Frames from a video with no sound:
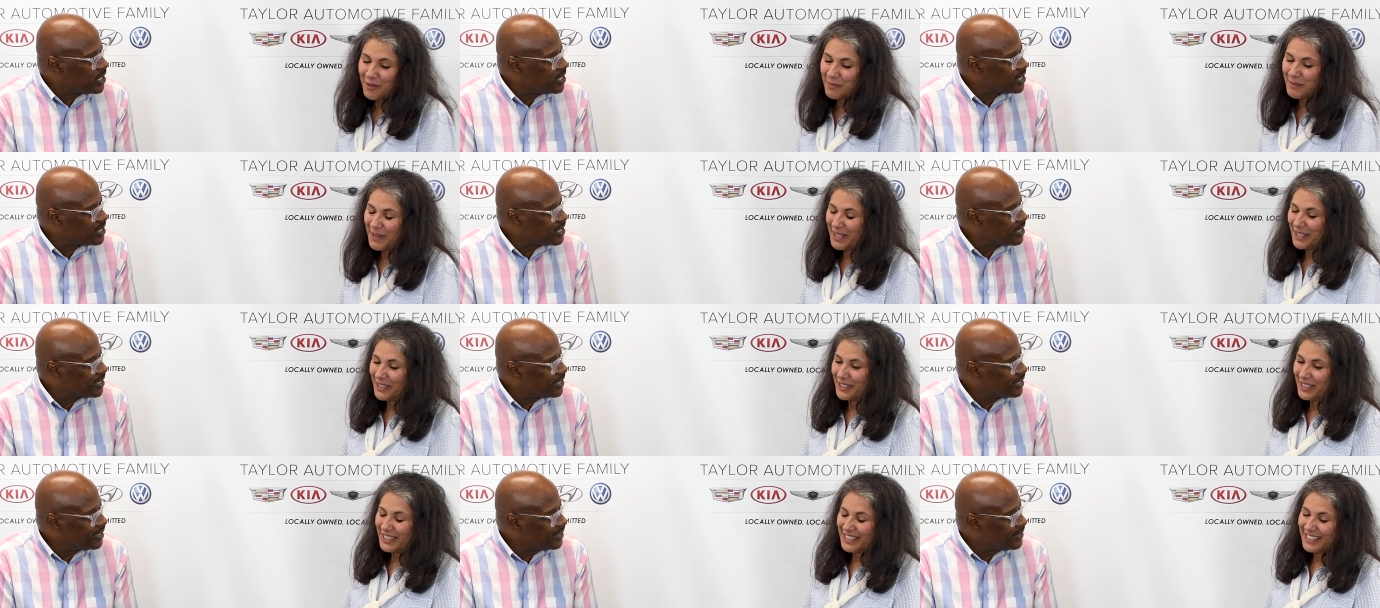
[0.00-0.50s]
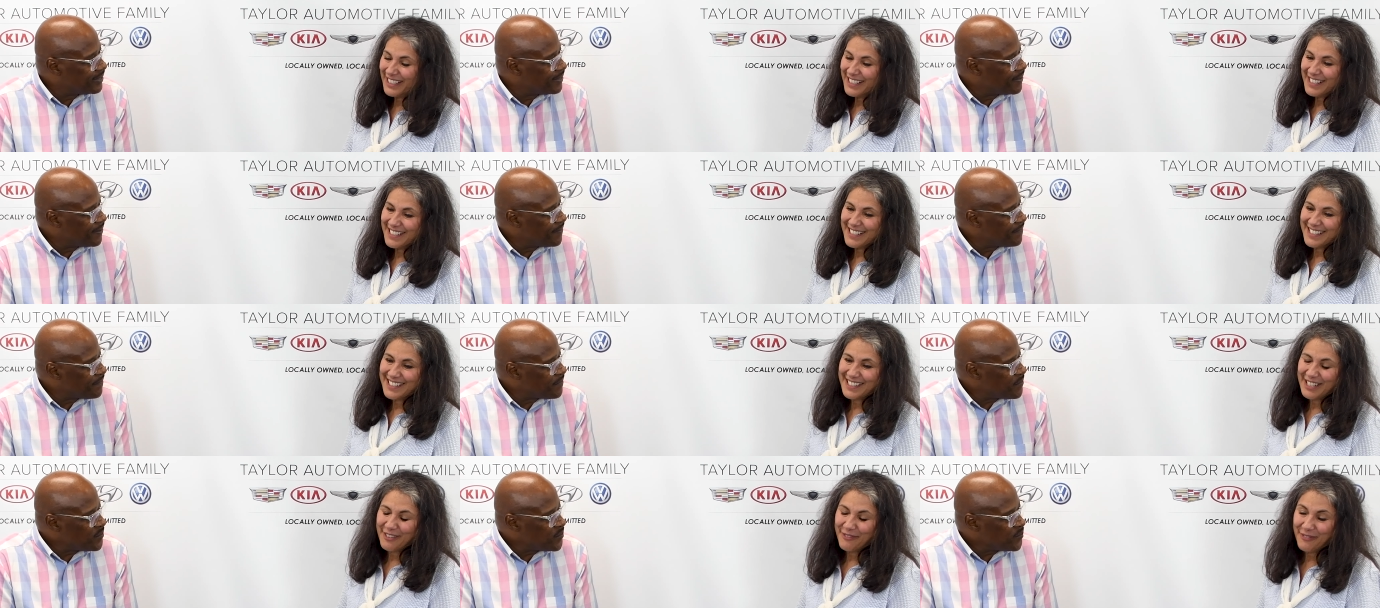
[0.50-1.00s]
Speaker 1: Oh my
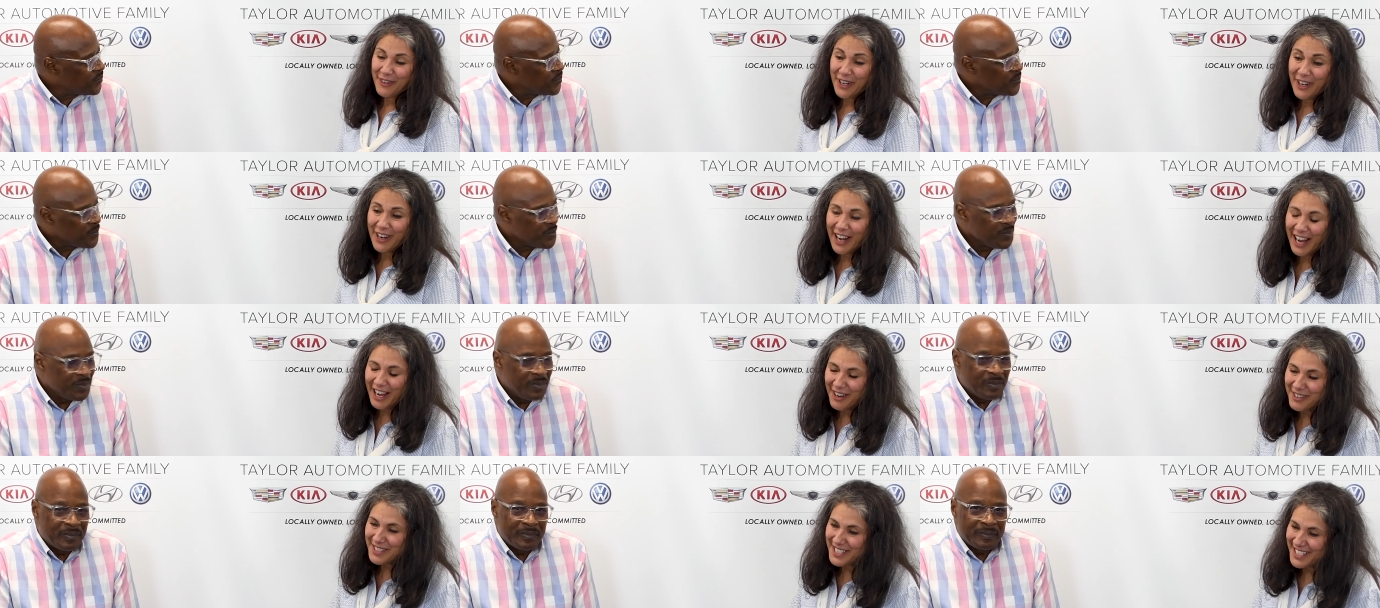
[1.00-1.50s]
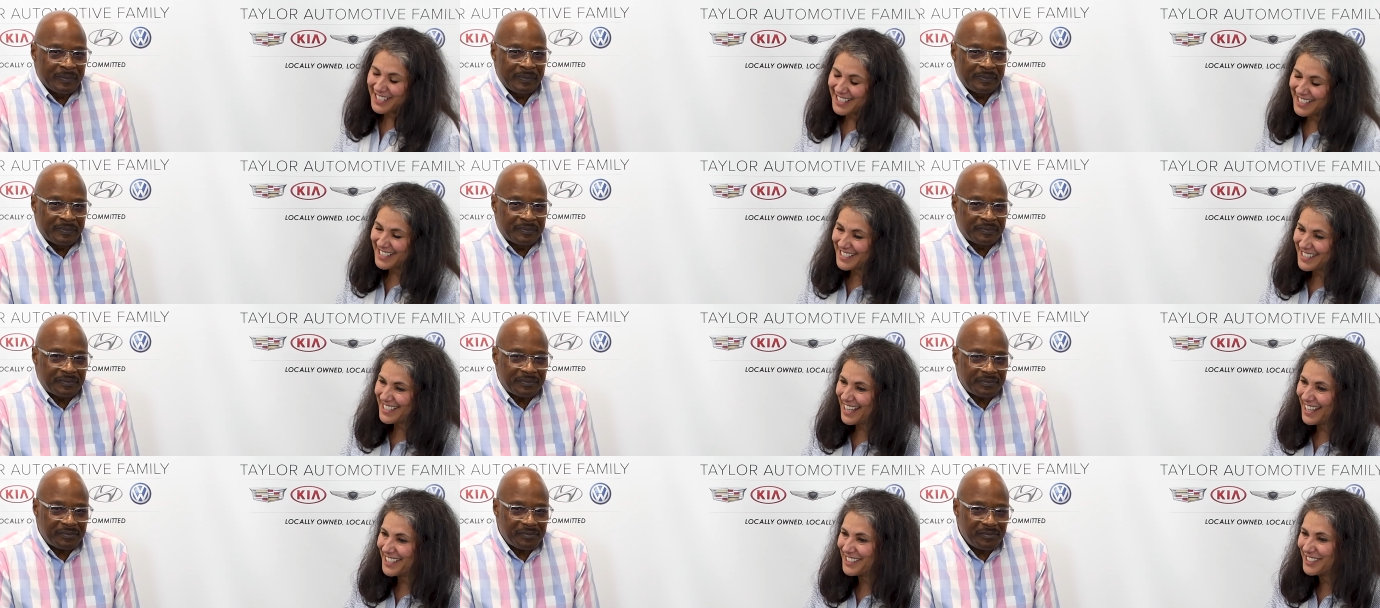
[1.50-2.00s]
goodness. The Fair
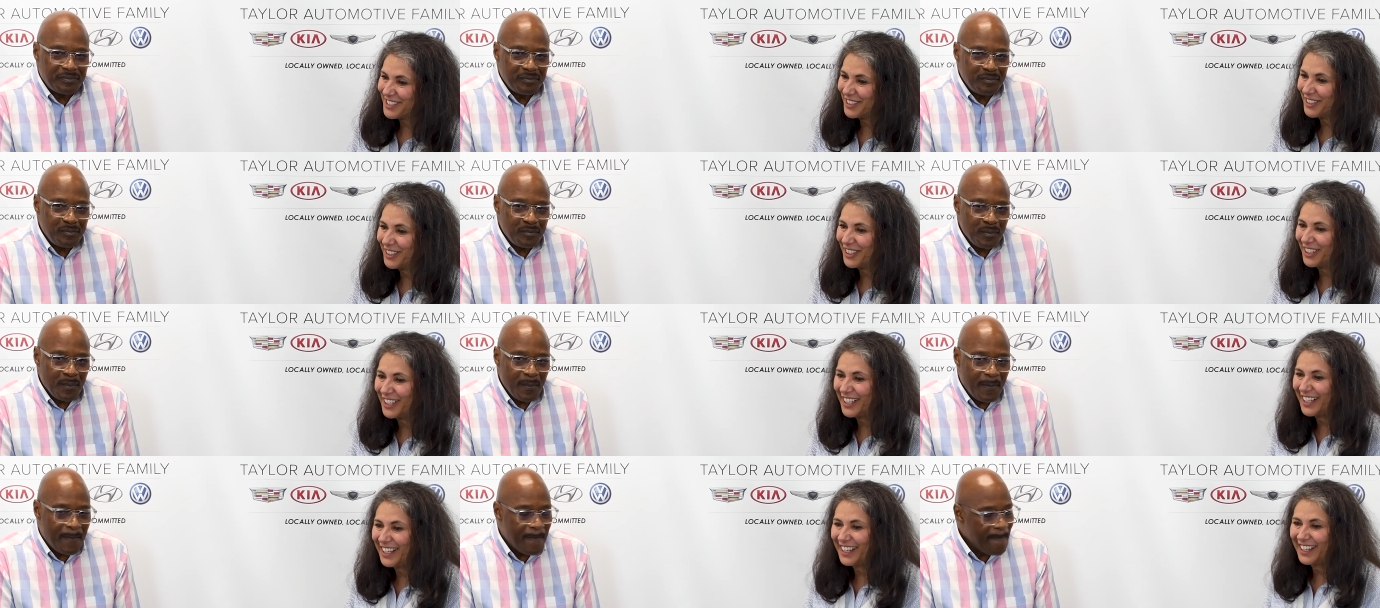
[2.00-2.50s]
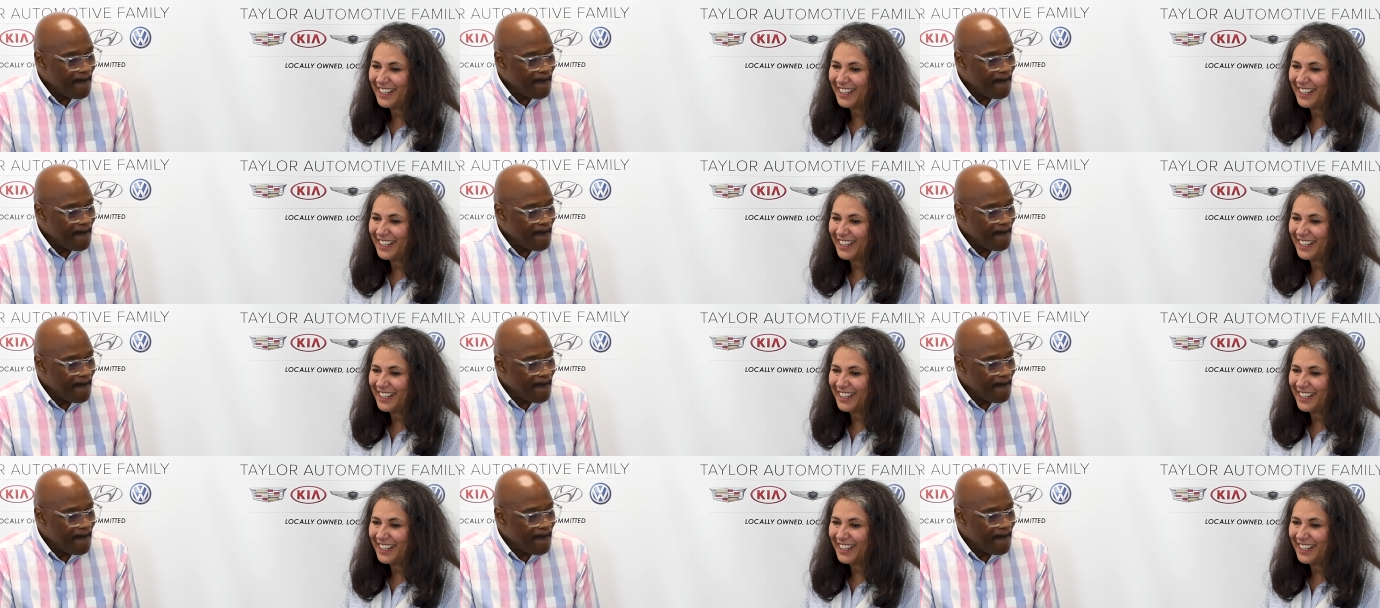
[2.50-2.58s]
Housing Center